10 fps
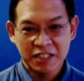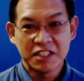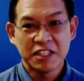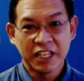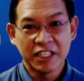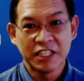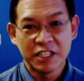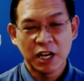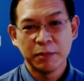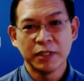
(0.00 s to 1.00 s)
these tend to
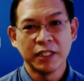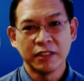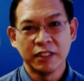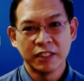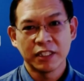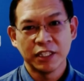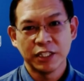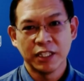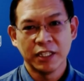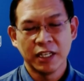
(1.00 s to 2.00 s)
dominate the
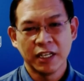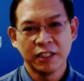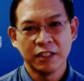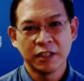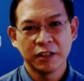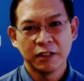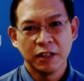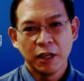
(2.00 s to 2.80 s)
discussion and dialogue.